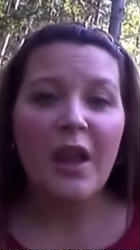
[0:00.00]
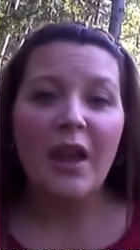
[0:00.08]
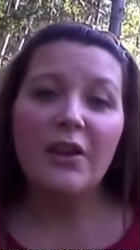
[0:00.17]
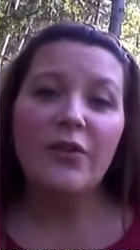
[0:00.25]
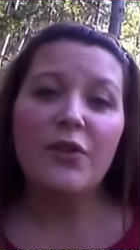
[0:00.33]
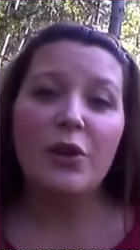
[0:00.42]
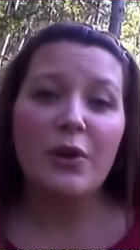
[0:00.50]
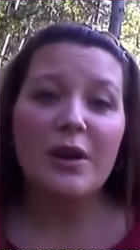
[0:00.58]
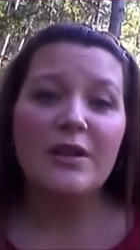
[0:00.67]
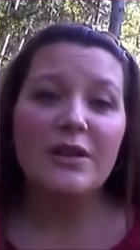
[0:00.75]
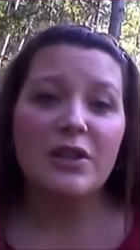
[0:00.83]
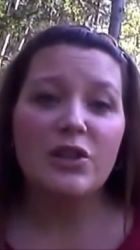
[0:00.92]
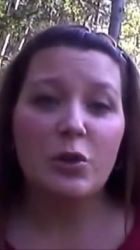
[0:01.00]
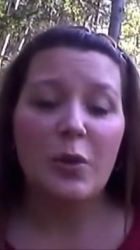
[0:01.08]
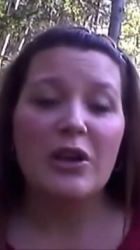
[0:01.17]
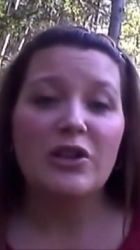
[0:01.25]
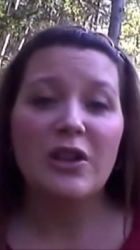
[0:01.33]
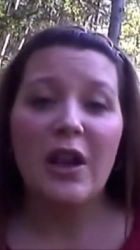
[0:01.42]
And if you're in a
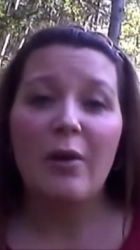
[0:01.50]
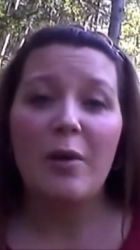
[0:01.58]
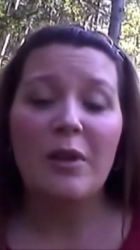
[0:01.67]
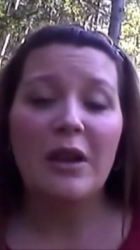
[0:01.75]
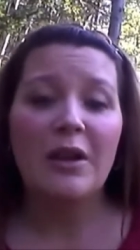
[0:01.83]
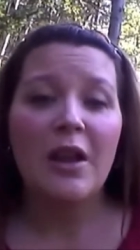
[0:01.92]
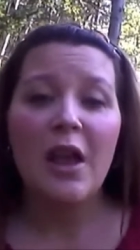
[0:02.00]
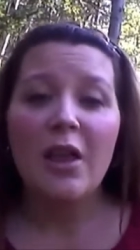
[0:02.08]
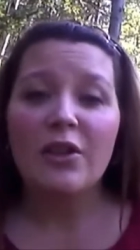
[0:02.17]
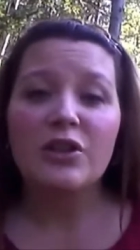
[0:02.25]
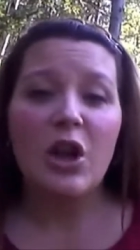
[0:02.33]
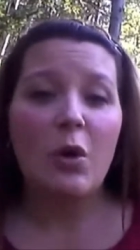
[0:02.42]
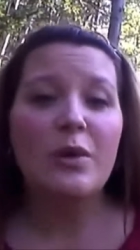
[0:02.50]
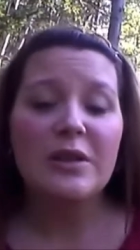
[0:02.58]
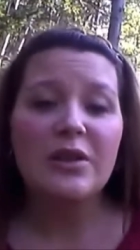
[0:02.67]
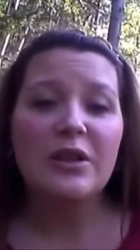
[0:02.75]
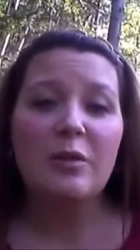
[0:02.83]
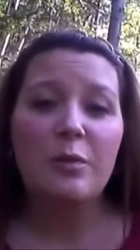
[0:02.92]
situation now, I mean, there's always
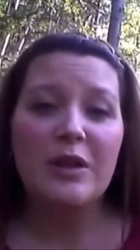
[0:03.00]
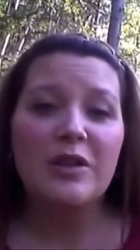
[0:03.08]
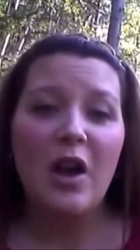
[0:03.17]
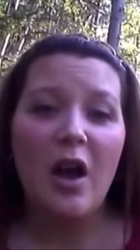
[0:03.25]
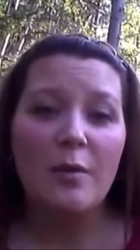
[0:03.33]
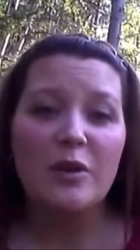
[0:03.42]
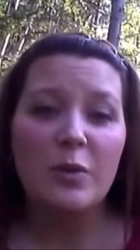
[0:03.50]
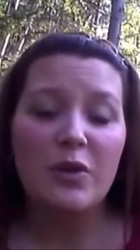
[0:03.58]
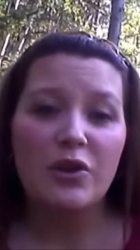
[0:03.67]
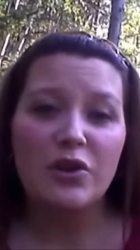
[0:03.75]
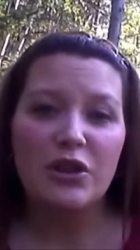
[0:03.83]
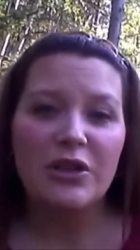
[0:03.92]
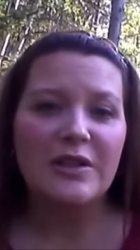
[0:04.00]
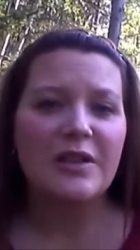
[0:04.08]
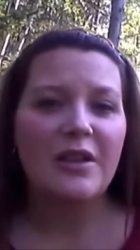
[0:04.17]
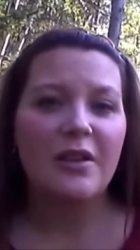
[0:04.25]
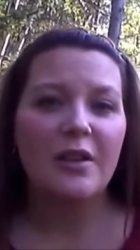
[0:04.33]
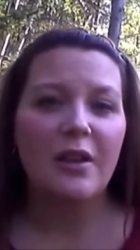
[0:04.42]
going to be times when there's just
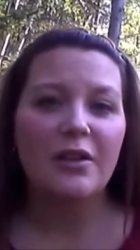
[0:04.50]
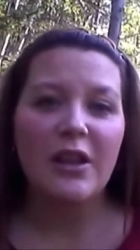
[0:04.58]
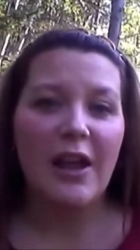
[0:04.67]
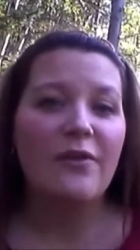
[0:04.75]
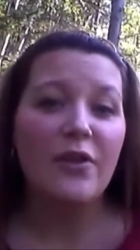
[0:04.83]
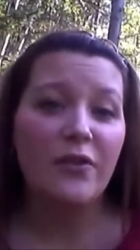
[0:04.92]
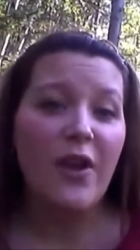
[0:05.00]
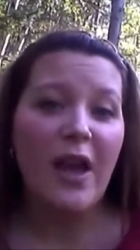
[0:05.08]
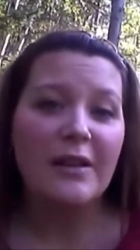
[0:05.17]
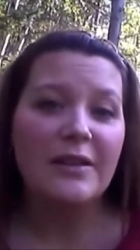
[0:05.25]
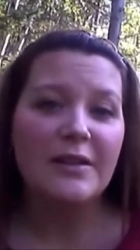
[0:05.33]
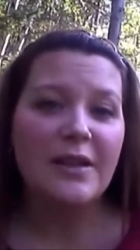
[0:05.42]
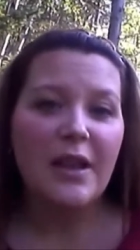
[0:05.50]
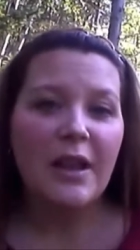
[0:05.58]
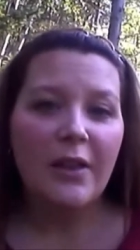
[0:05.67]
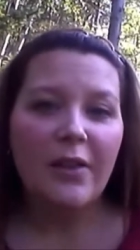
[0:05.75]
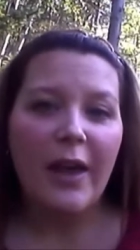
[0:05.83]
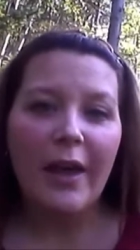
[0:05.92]
life events
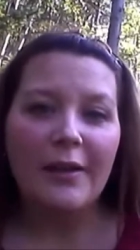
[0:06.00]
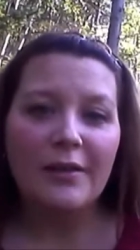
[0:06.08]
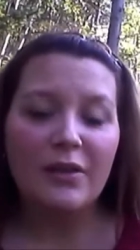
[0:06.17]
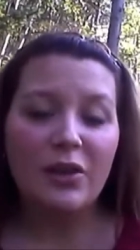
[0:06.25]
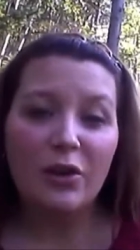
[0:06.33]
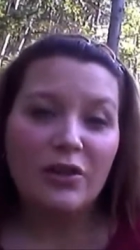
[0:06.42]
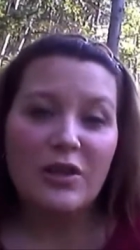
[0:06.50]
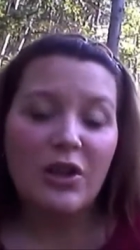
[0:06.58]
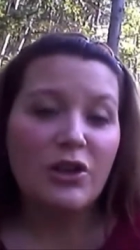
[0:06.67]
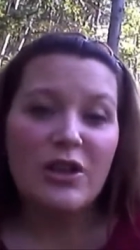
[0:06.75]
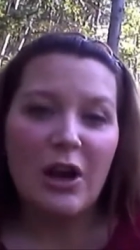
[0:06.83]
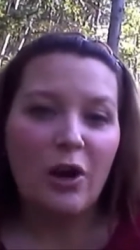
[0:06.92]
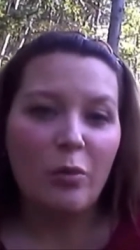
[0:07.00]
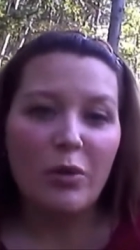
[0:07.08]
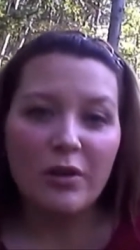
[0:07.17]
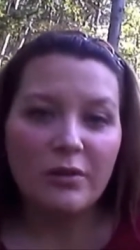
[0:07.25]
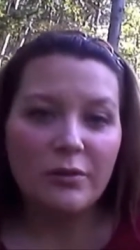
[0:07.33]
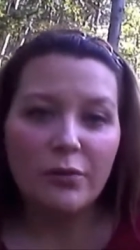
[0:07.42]
that they're
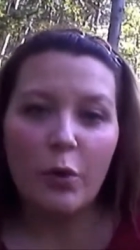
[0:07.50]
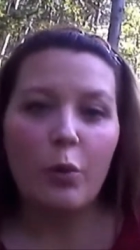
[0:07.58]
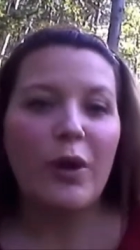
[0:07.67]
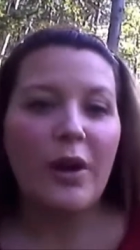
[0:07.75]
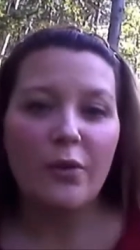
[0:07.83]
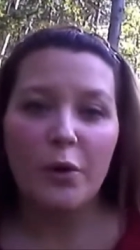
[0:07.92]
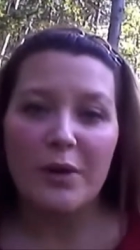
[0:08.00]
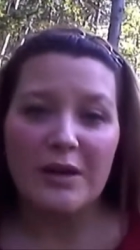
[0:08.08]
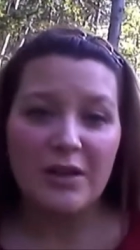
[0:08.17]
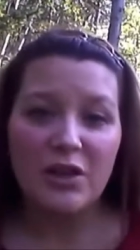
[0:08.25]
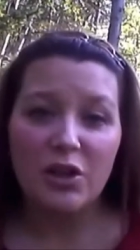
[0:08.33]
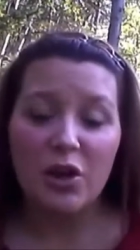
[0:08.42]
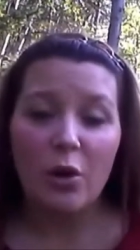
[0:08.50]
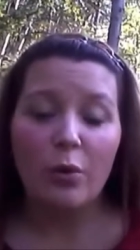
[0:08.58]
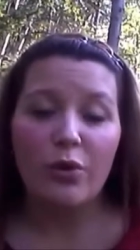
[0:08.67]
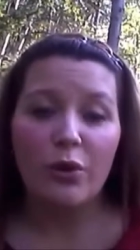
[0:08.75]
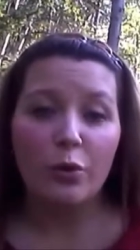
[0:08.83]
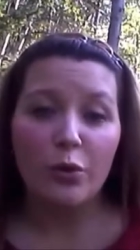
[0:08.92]
terrible for whatever reason. You know,
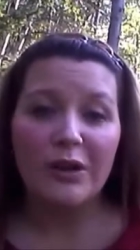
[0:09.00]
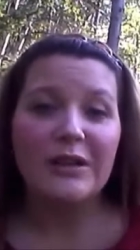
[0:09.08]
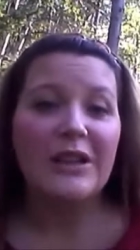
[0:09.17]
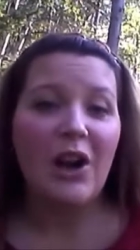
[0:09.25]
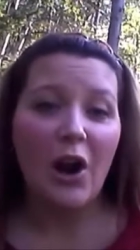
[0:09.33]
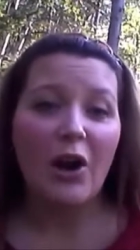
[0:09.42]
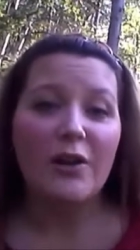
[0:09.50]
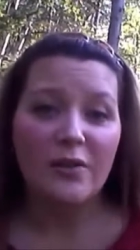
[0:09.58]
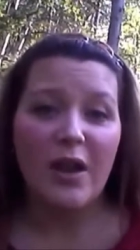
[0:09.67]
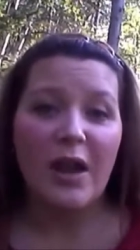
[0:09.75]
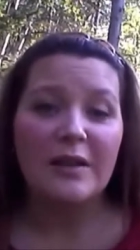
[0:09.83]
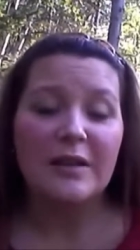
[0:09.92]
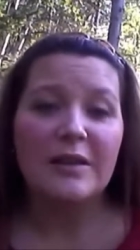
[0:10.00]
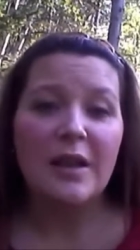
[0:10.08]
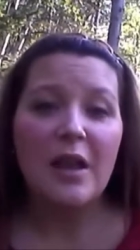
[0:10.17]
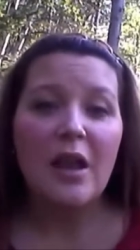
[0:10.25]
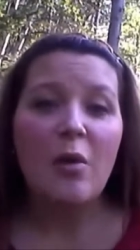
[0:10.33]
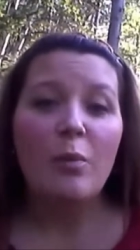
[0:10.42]
they're really hard events.
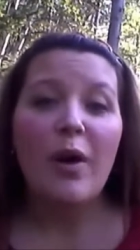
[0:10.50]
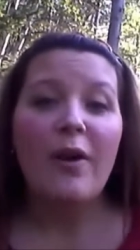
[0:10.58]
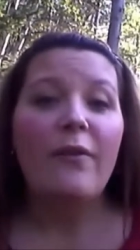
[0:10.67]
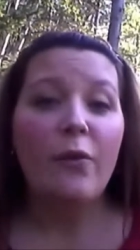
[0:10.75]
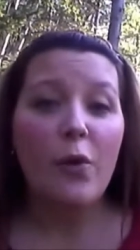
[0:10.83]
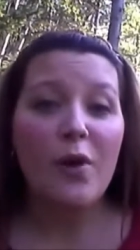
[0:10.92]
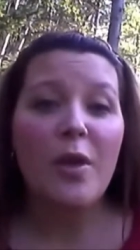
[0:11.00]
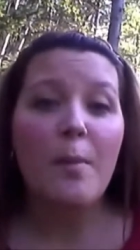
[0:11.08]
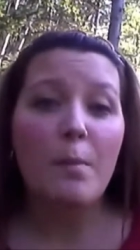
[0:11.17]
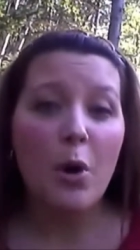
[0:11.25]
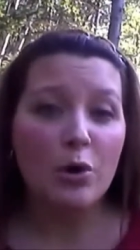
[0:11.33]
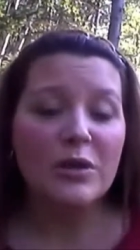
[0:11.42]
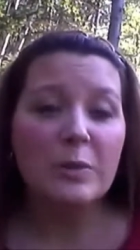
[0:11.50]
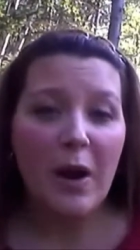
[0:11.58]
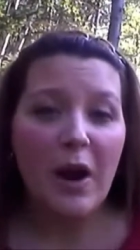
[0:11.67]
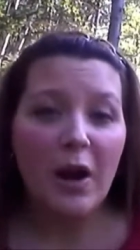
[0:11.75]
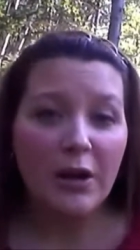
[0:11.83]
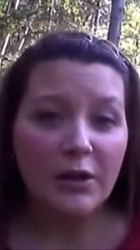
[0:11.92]
But for the most
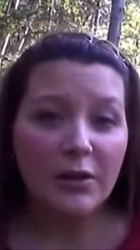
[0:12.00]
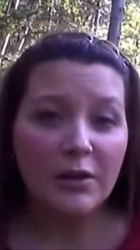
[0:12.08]
part,